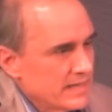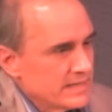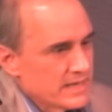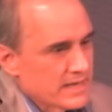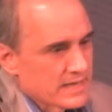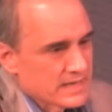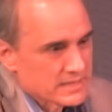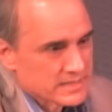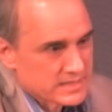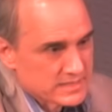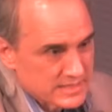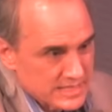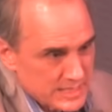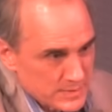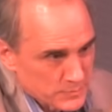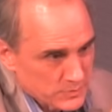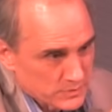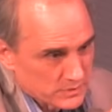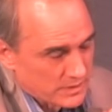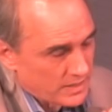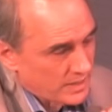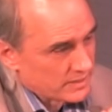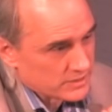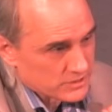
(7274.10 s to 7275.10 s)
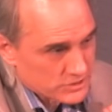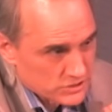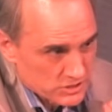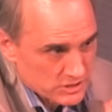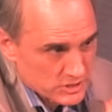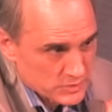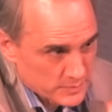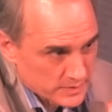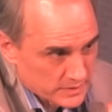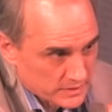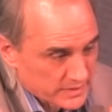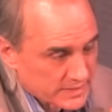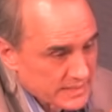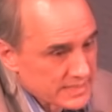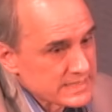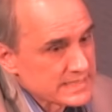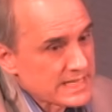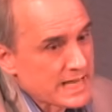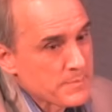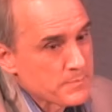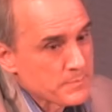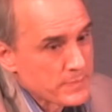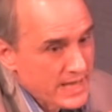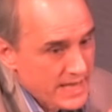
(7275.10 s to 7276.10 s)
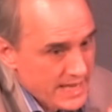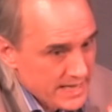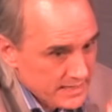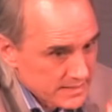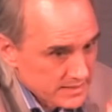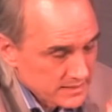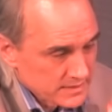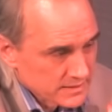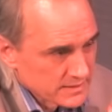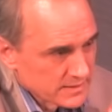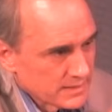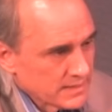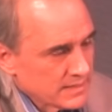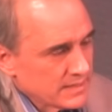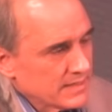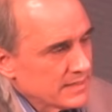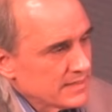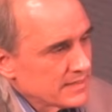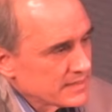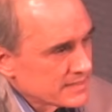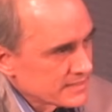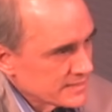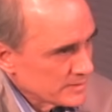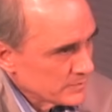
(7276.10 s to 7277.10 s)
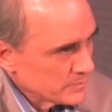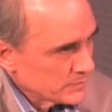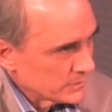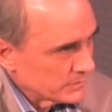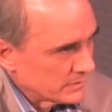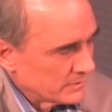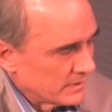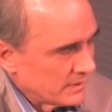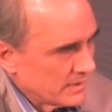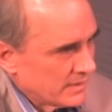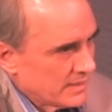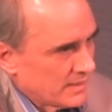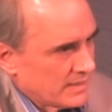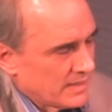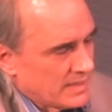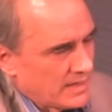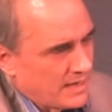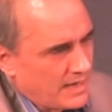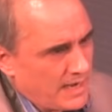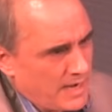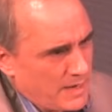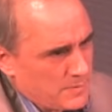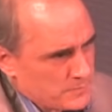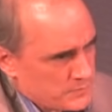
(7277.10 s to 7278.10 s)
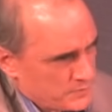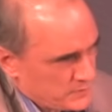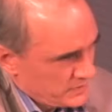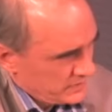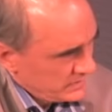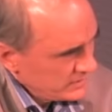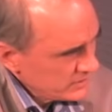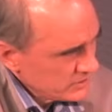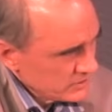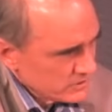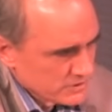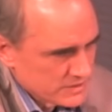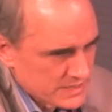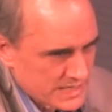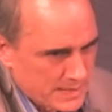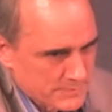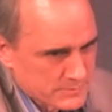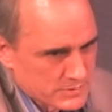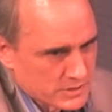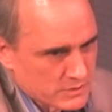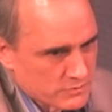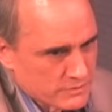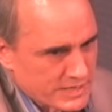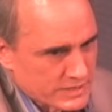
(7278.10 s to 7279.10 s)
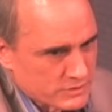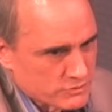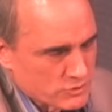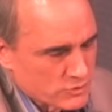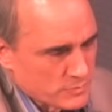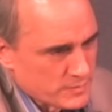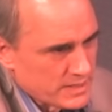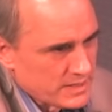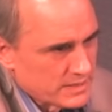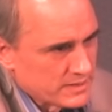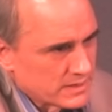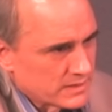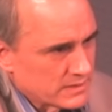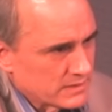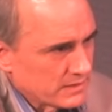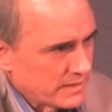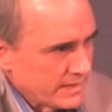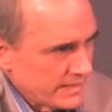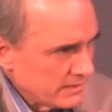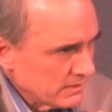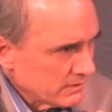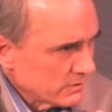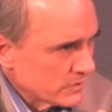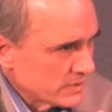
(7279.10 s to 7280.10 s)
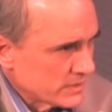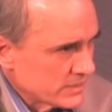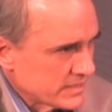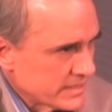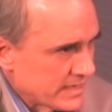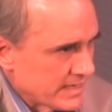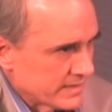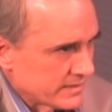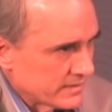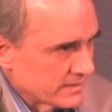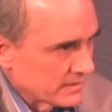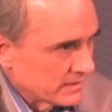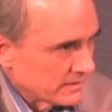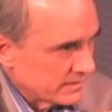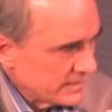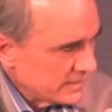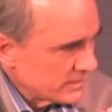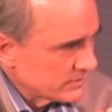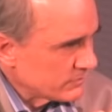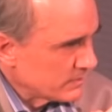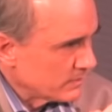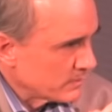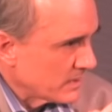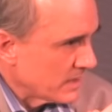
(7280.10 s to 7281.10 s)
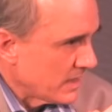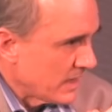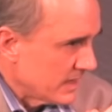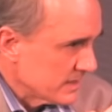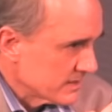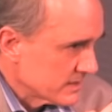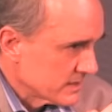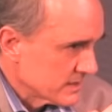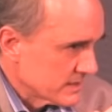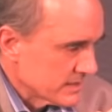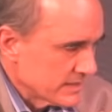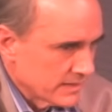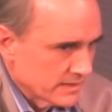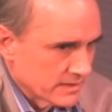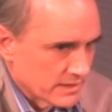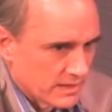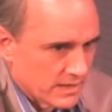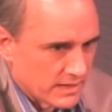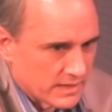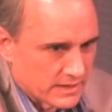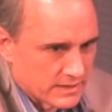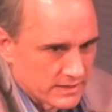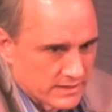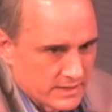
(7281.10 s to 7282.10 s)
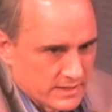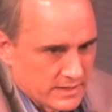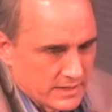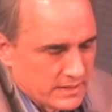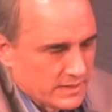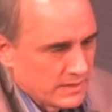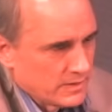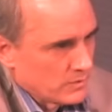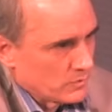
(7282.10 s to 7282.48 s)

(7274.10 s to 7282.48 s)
and yet a steeple on a church building is a pagan symbol. I'm pretty sure James agrees with me that later Christianity, at least from Constantine on,